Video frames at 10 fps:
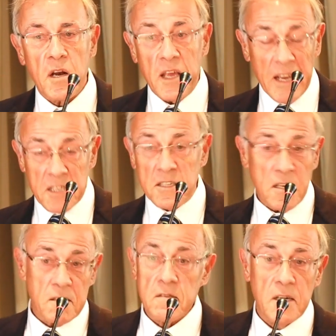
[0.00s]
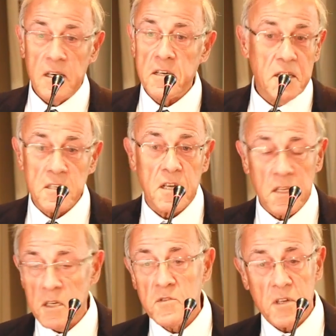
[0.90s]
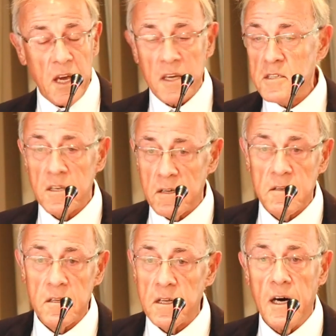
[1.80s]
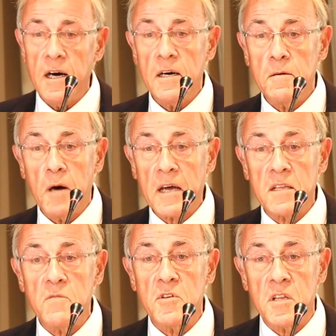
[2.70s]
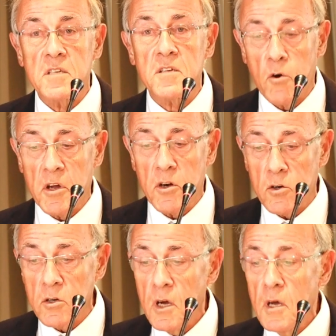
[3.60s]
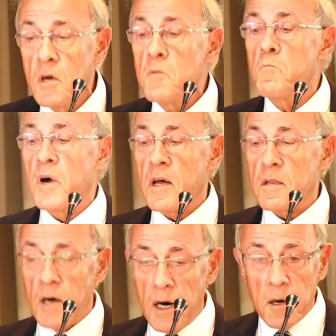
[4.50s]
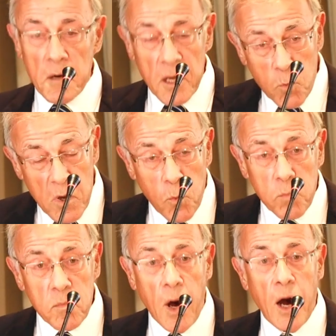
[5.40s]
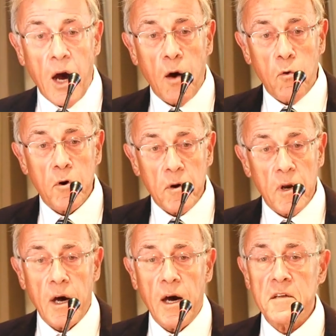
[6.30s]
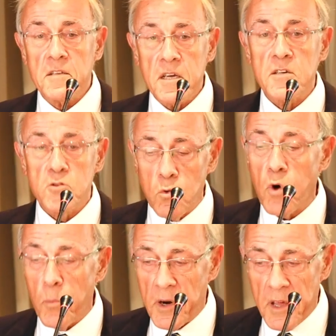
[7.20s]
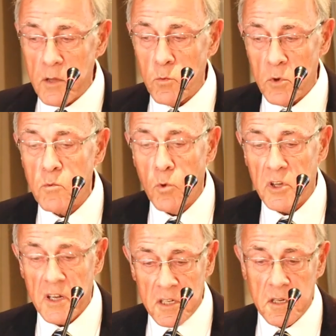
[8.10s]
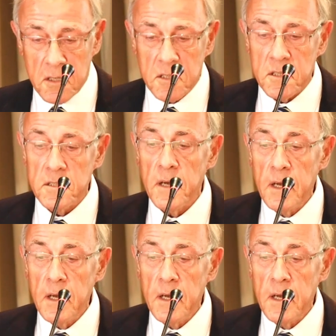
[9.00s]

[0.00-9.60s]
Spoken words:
are excellent initiatives, excellent activities going on, but our idea is to cooperate with what exists.